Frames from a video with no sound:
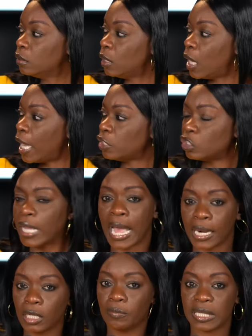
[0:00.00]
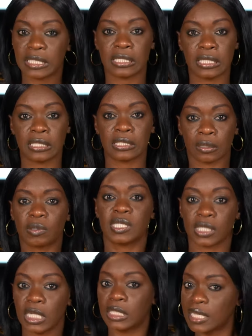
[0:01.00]
mm-hmm. and she handle business
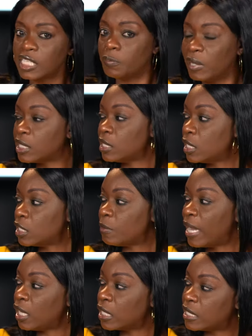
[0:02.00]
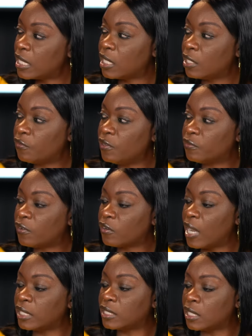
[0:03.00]
because it is business by not taking the field for
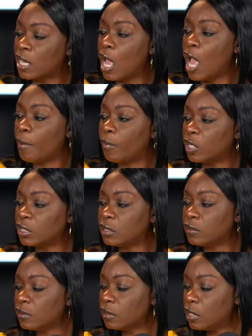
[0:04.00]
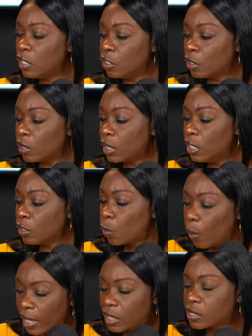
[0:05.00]
granted. But you know, in
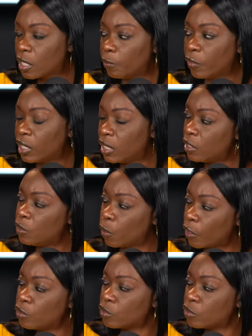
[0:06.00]
quick summary, did, were you